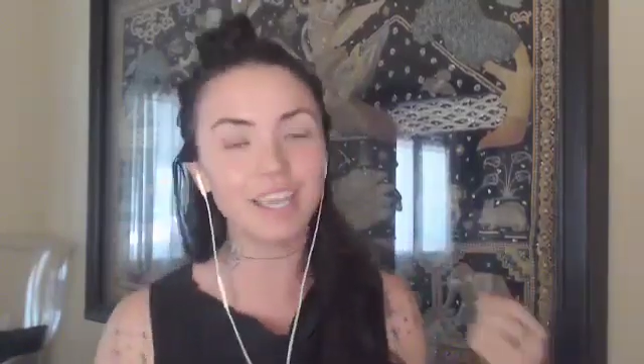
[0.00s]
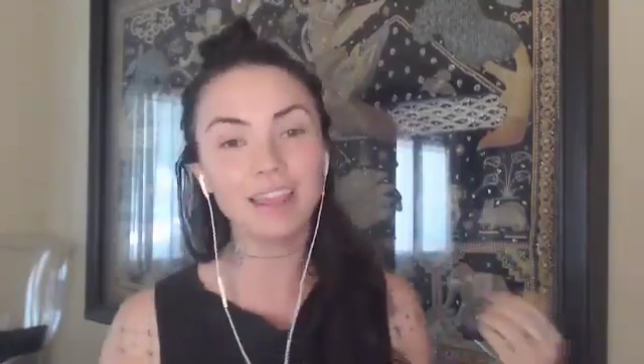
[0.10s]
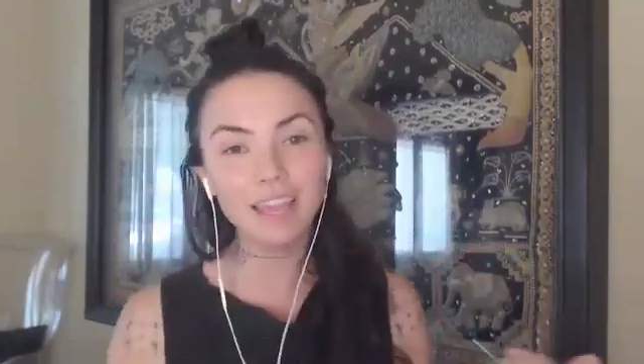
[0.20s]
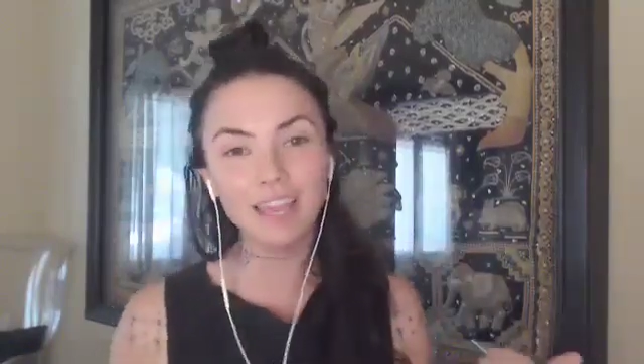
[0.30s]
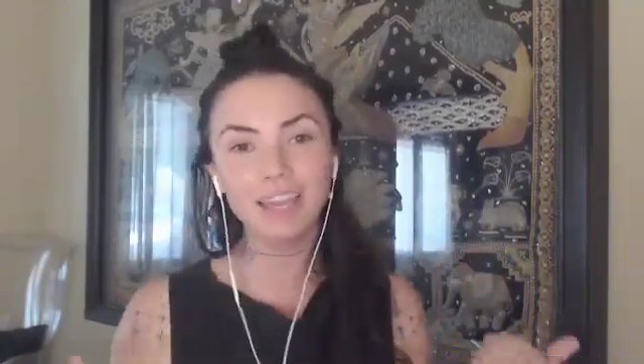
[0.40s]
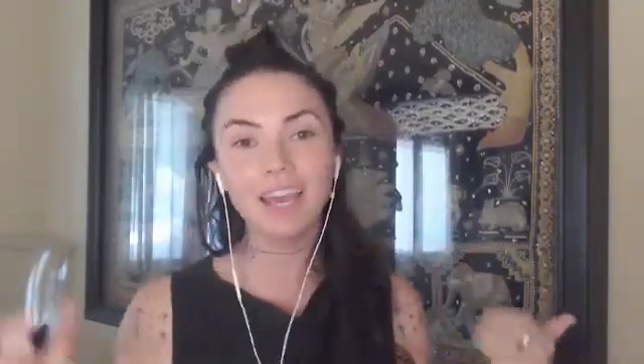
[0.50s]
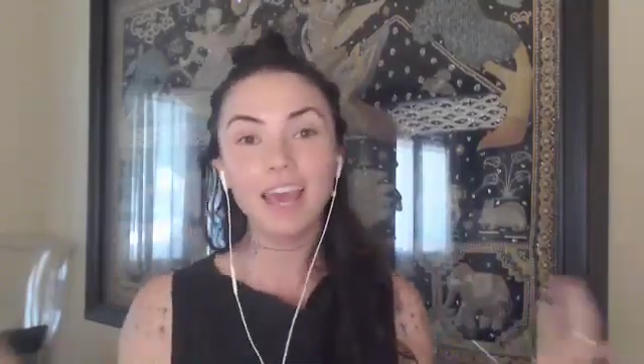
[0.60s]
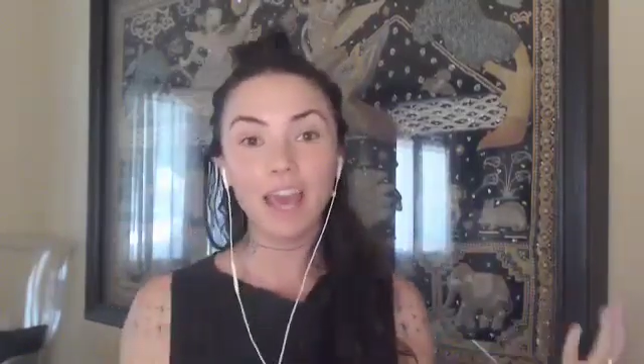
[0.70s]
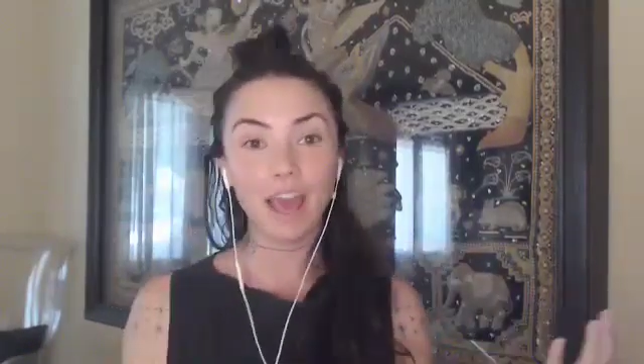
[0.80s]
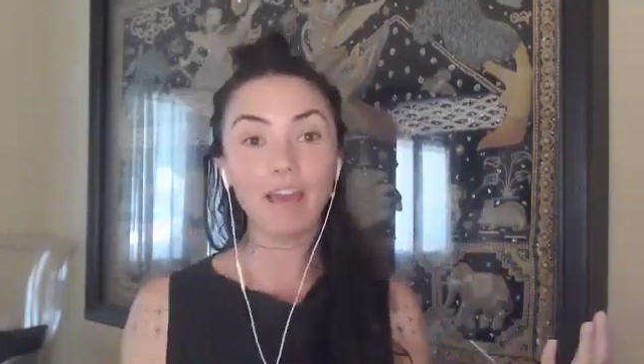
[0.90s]
and then
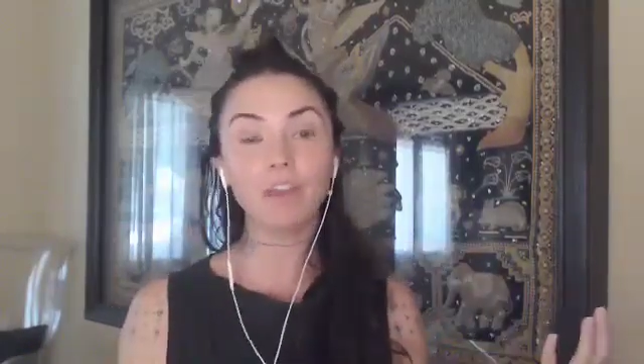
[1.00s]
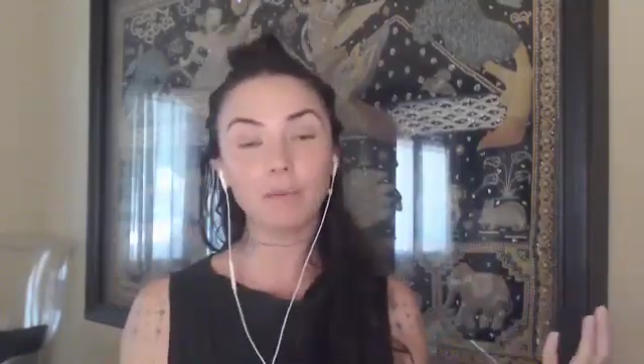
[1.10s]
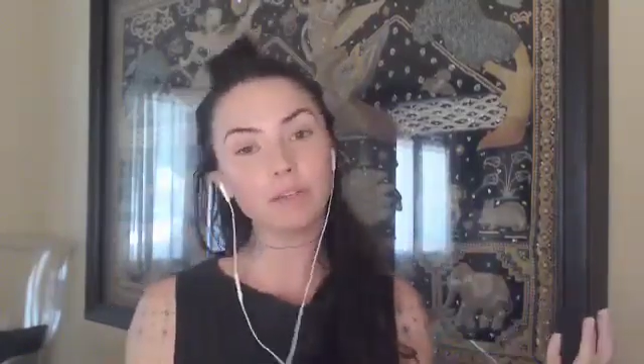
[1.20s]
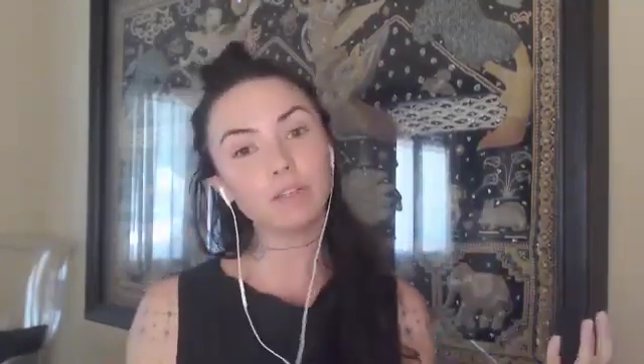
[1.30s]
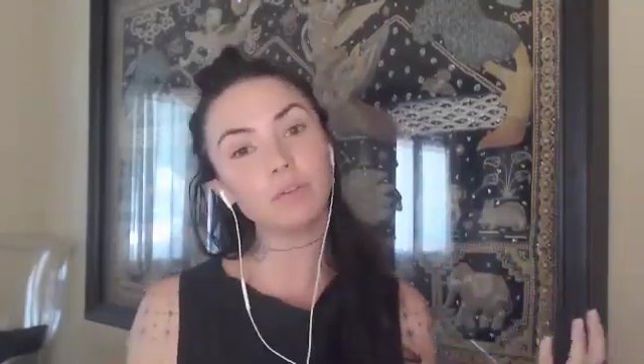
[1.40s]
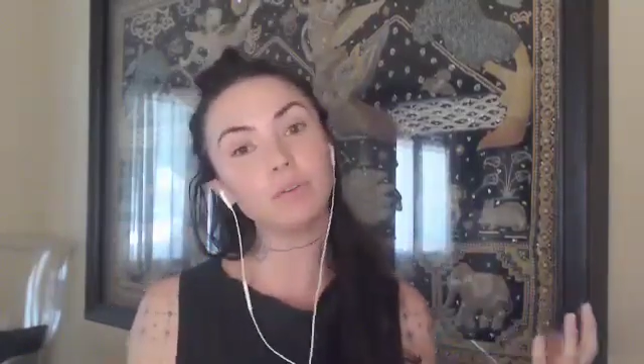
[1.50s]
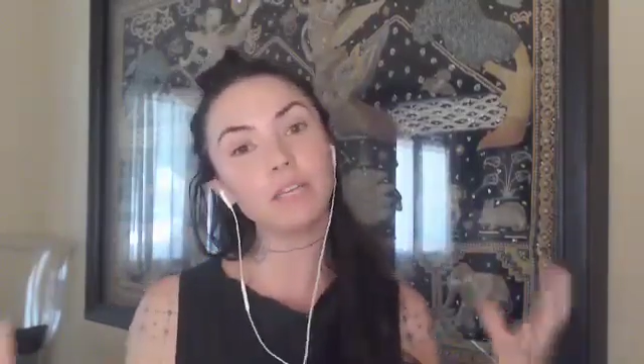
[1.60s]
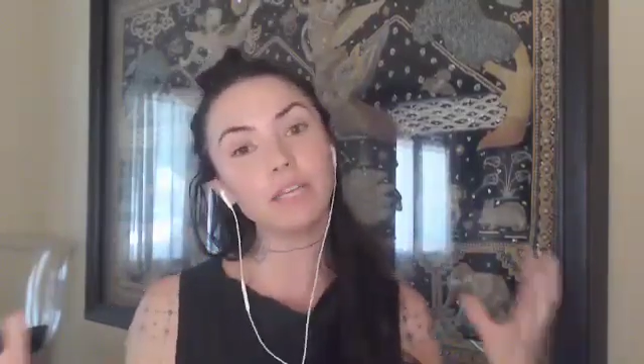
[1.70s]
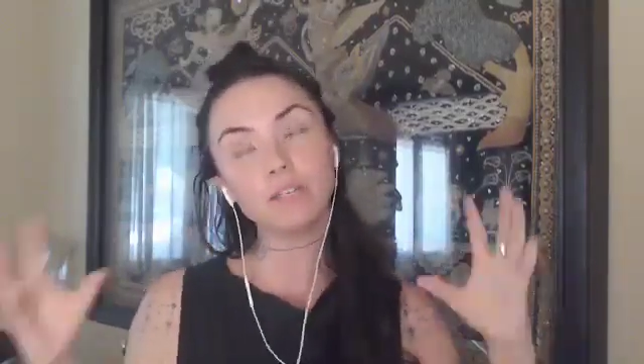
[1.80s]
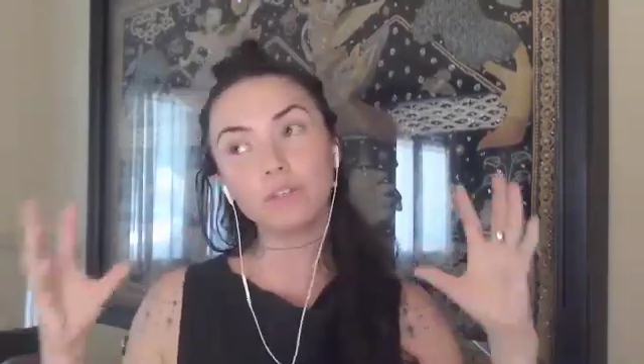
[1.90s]
have the
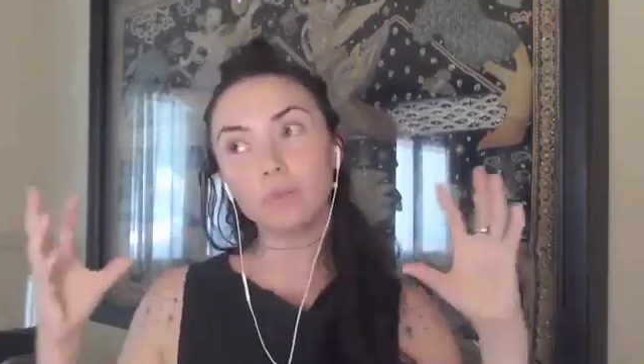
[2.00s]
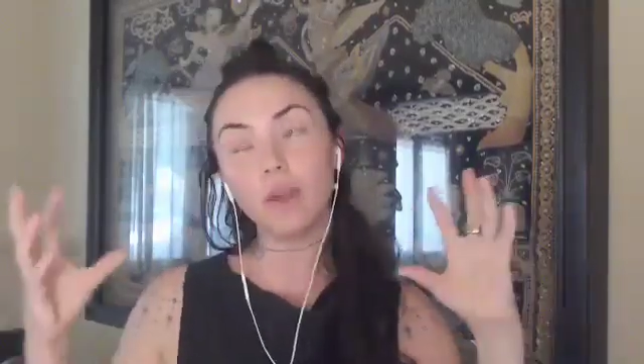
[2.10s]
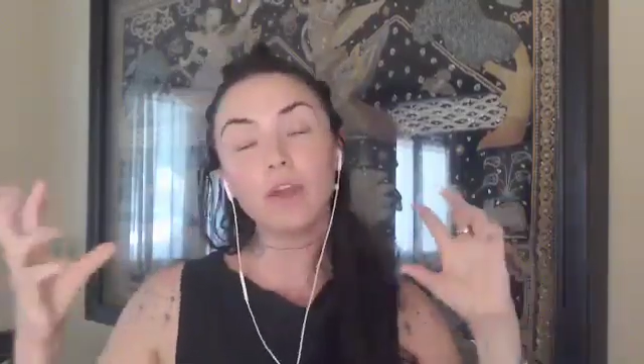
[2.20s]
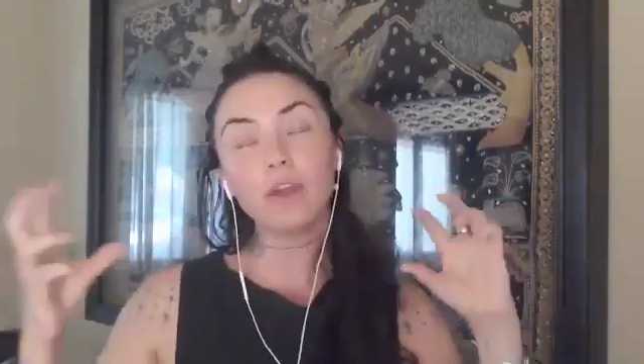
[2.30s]
opportunity to